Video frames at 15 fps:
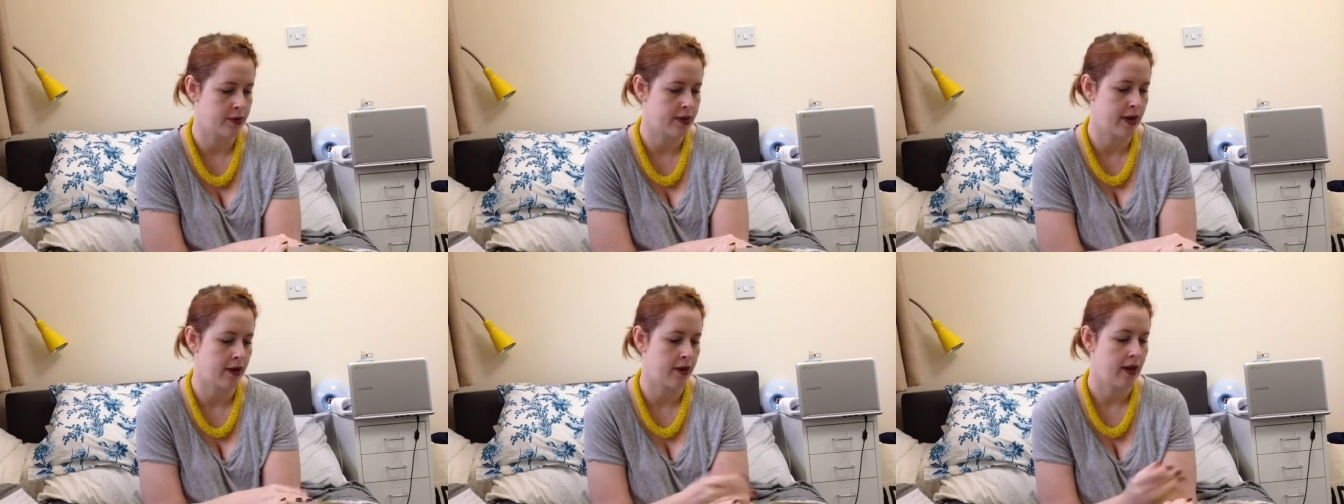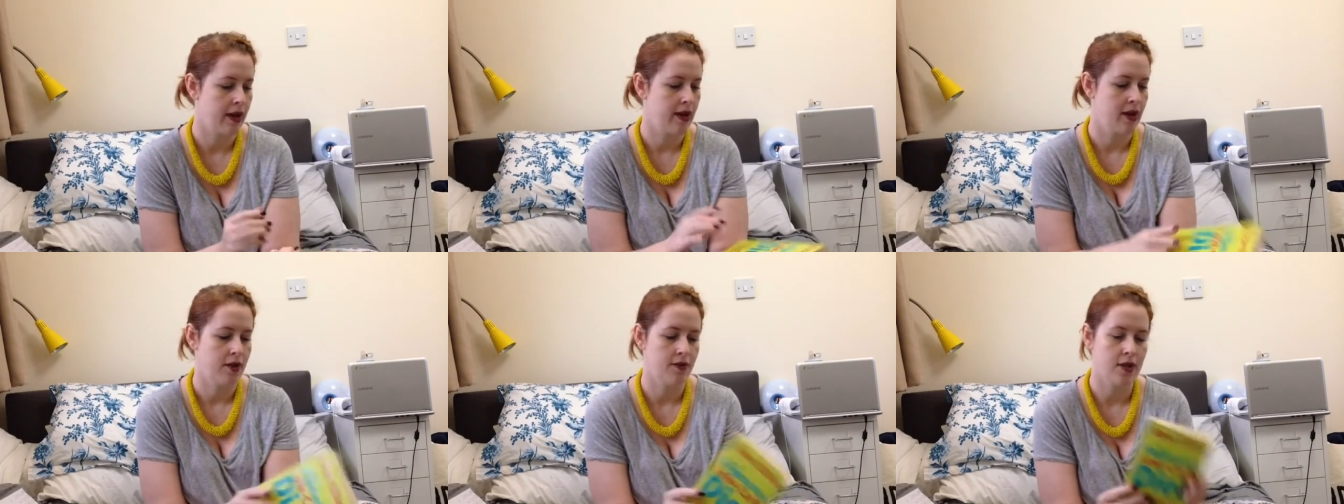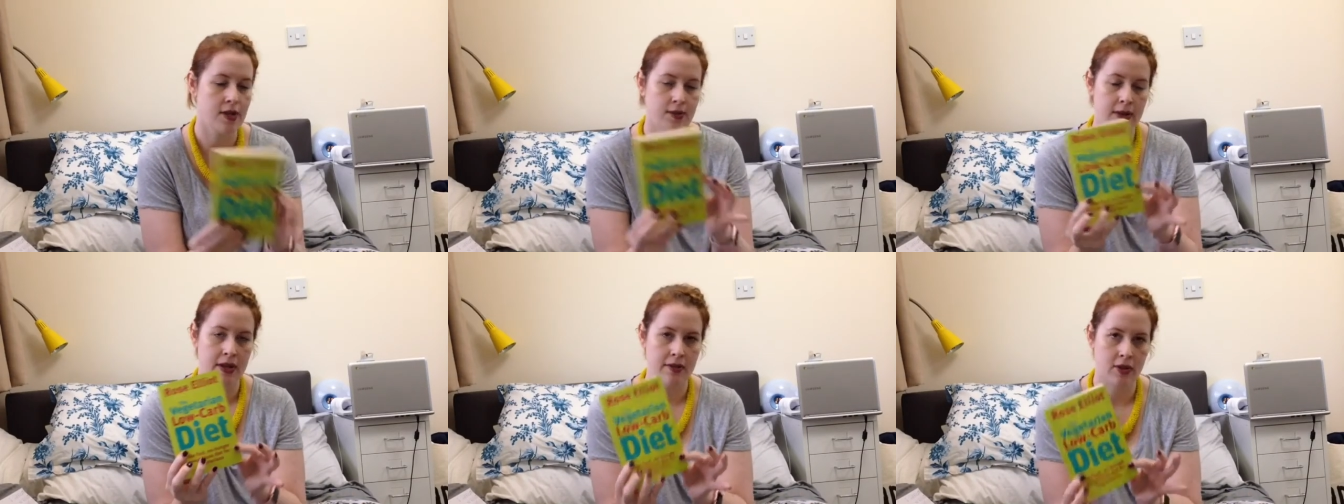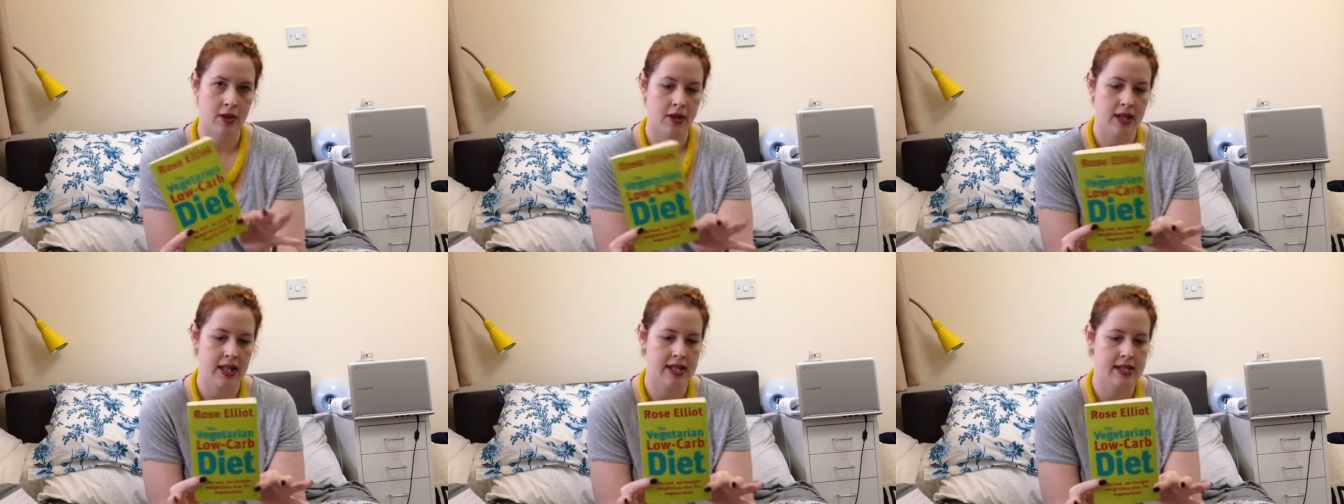So first one I've
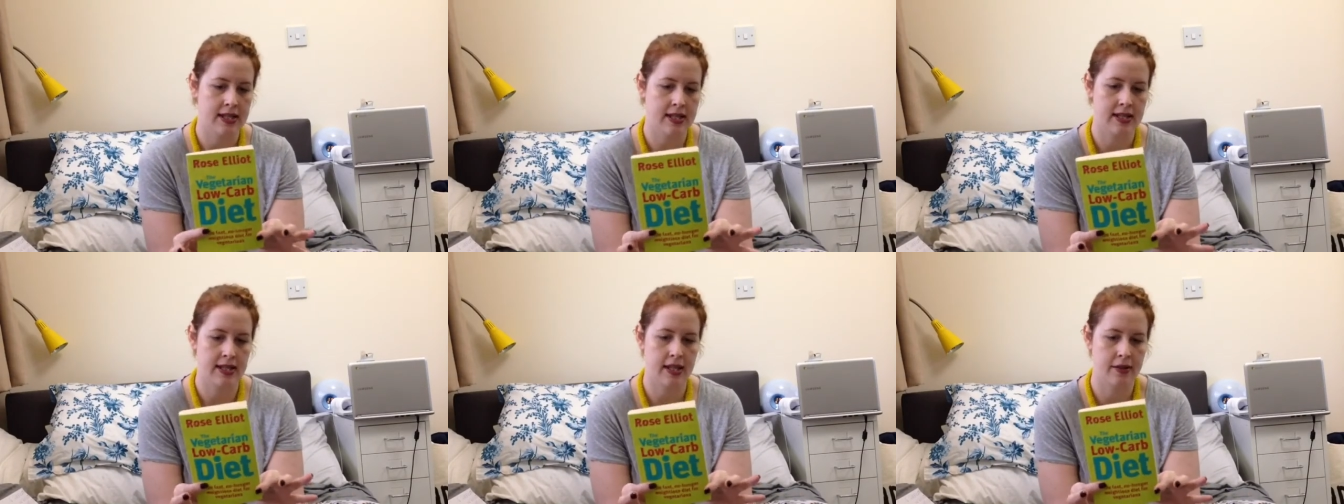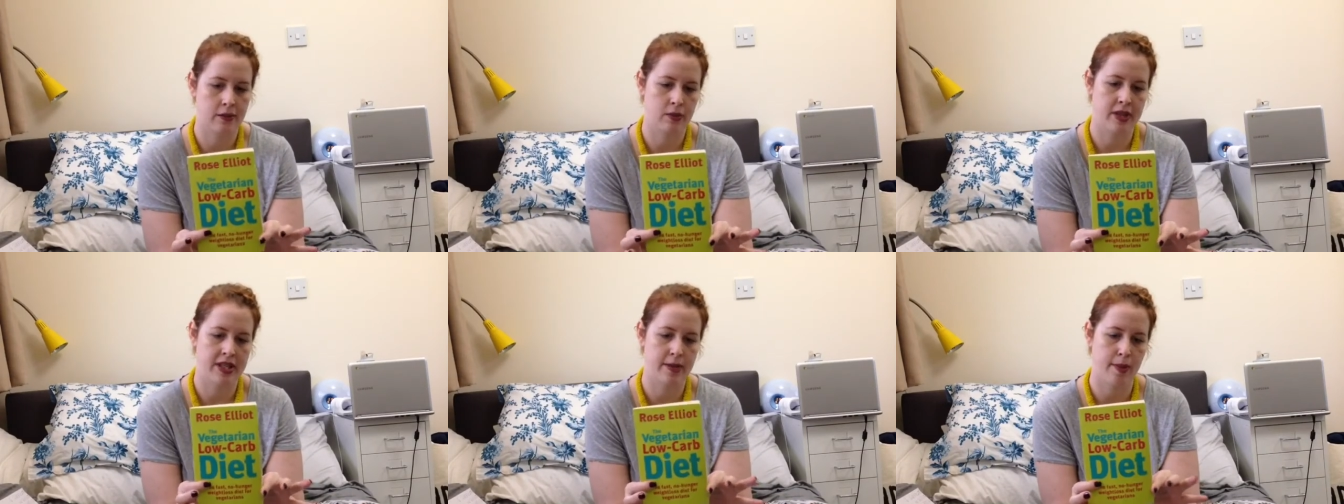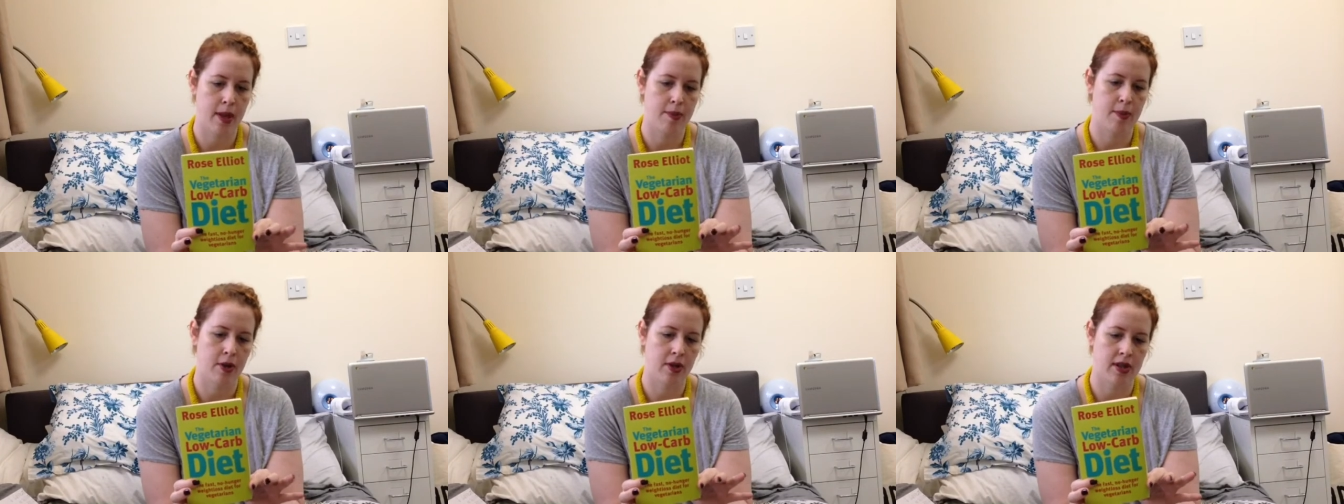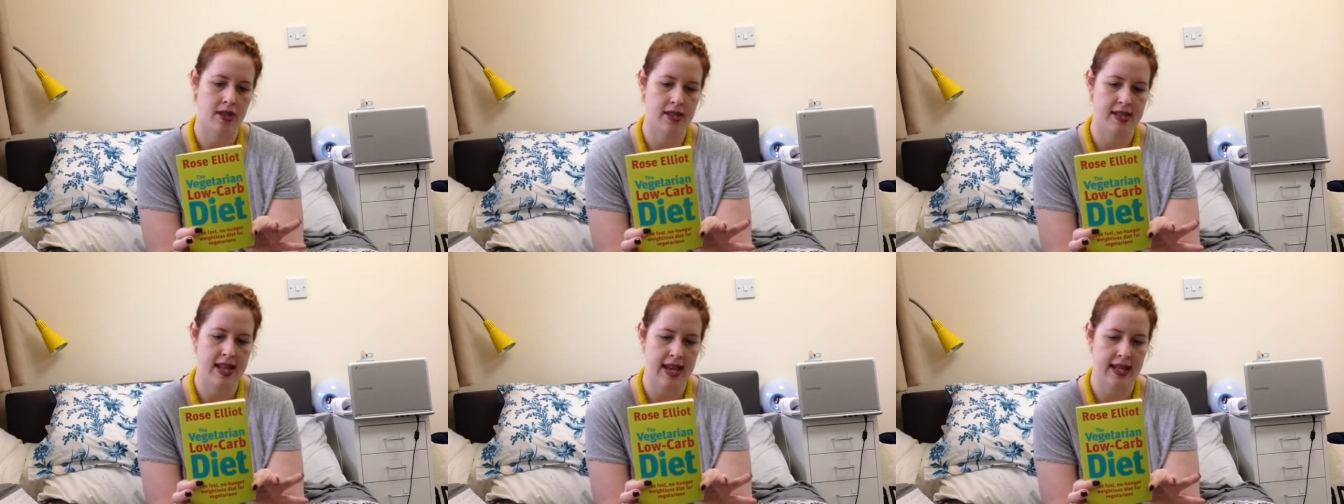got isn't a recipe book
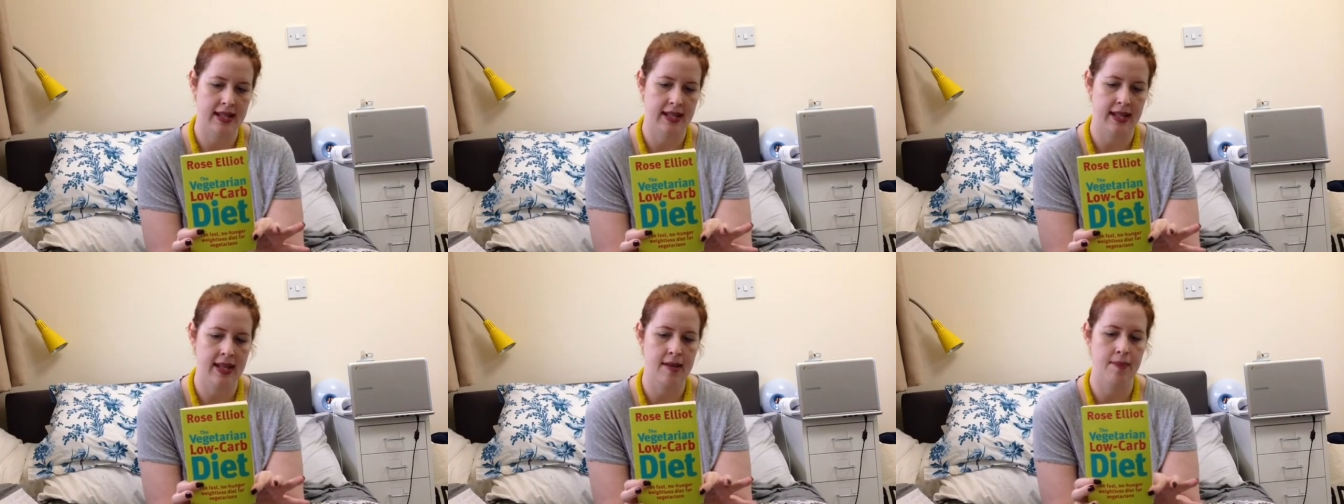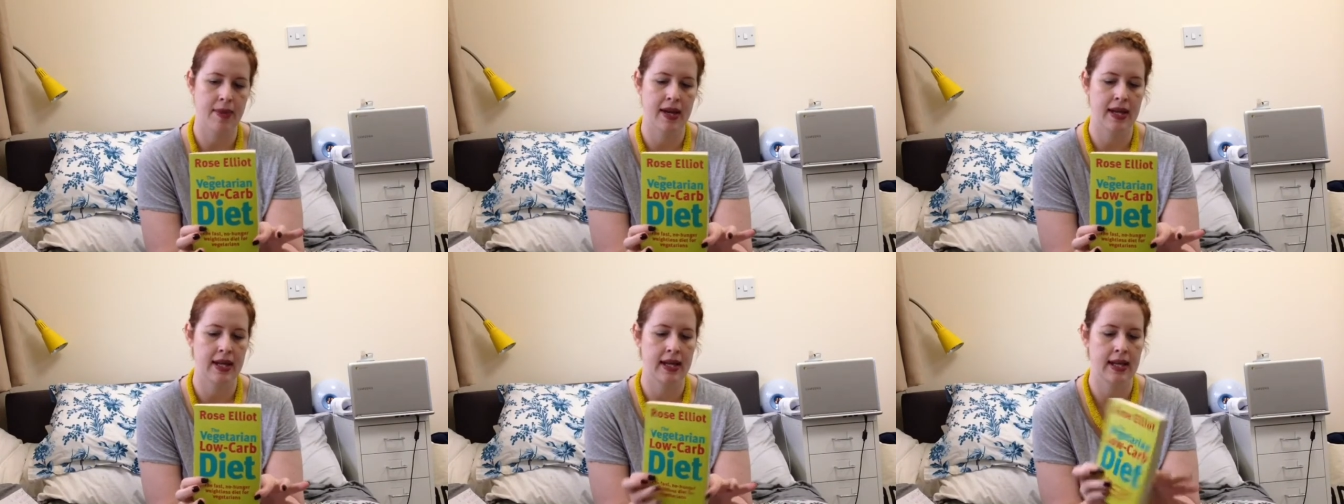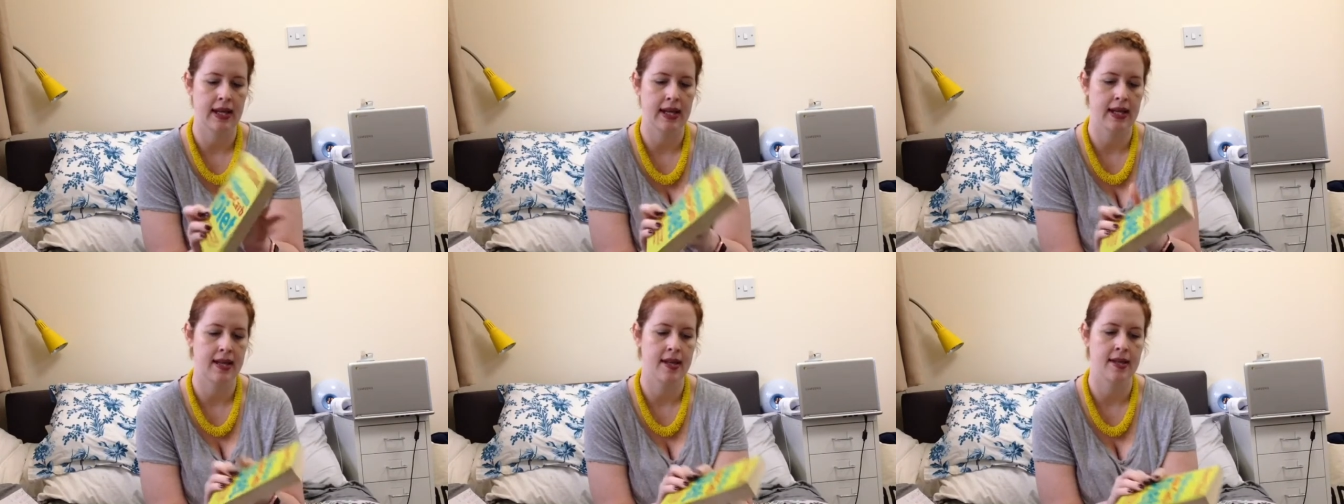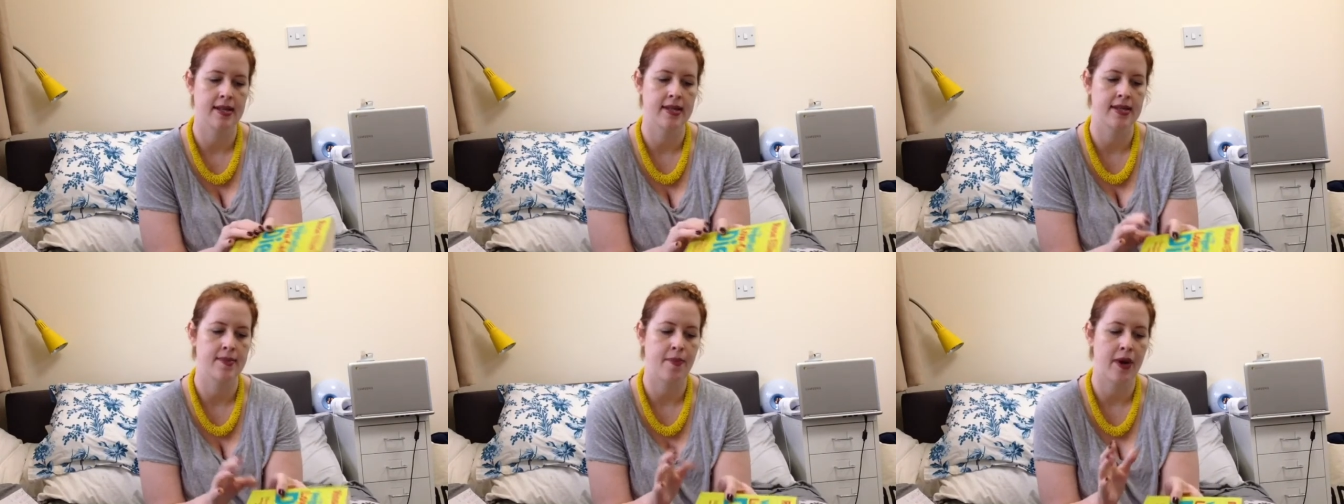exactly, but it
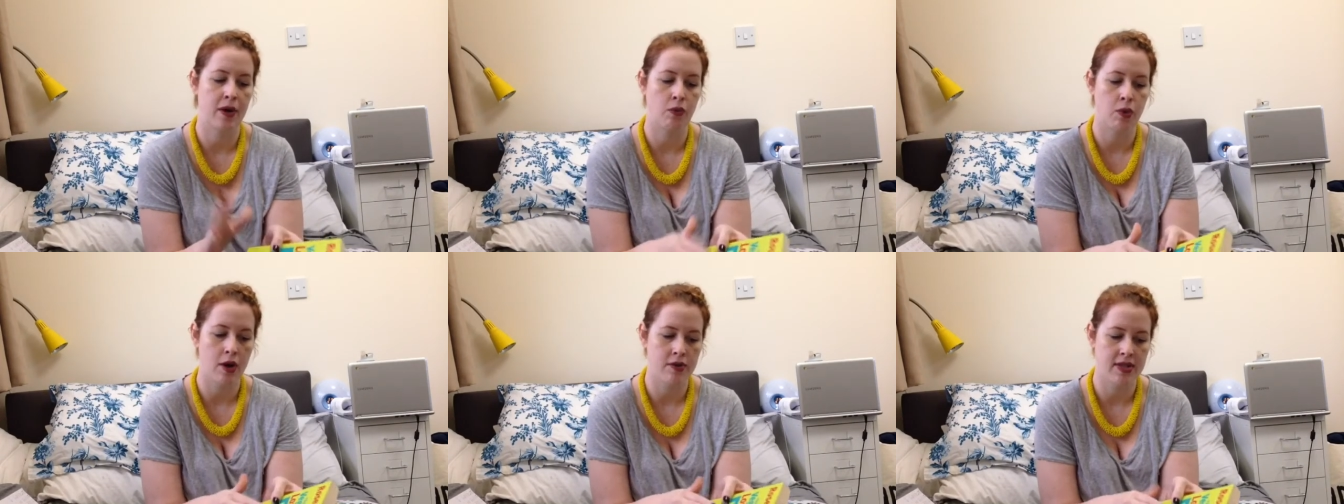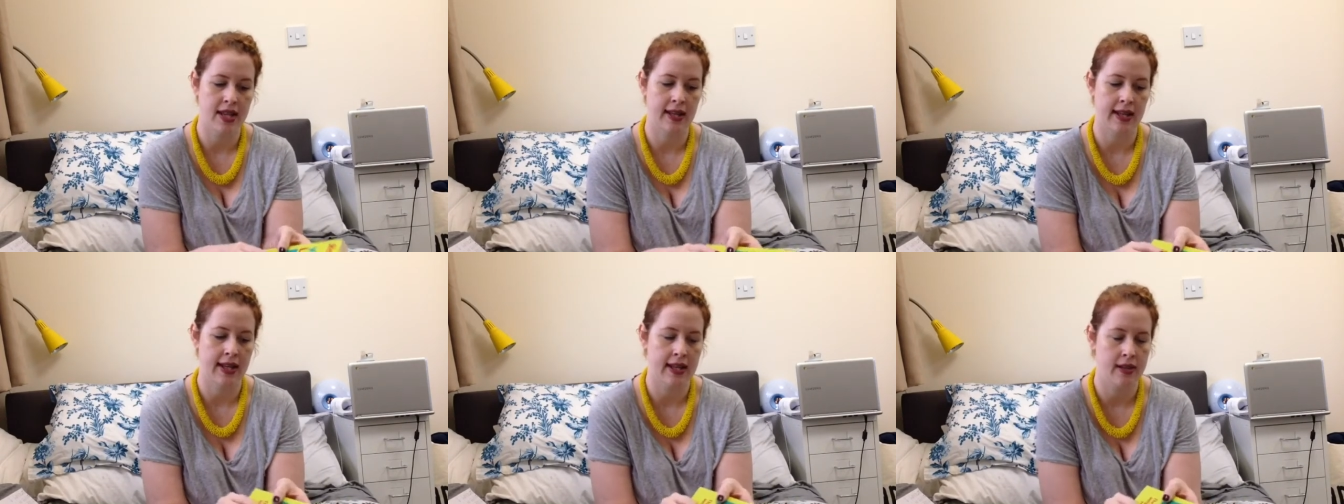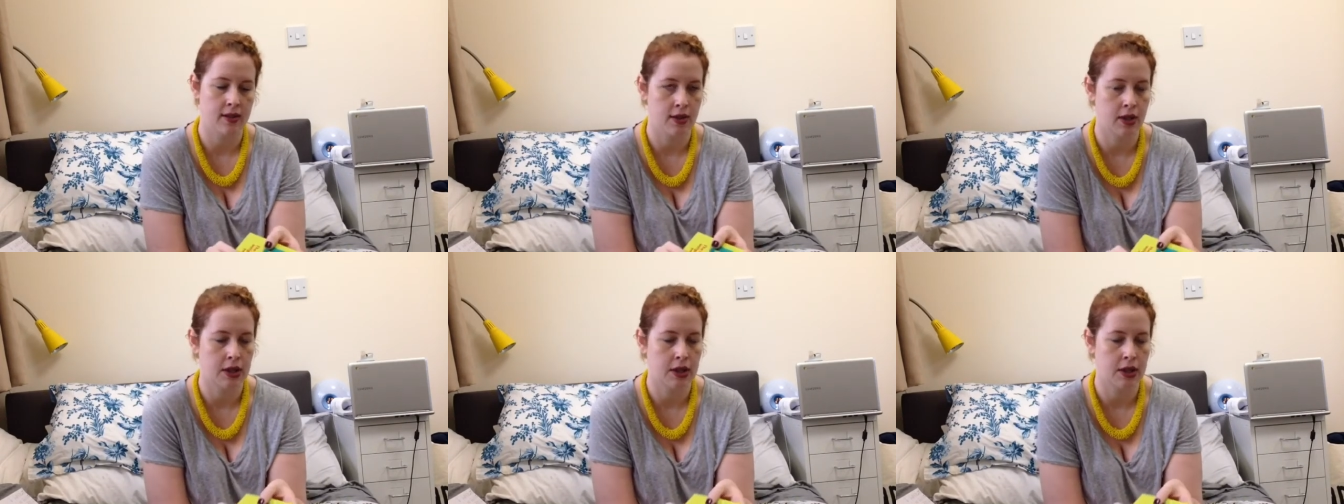is by Rose Elliott,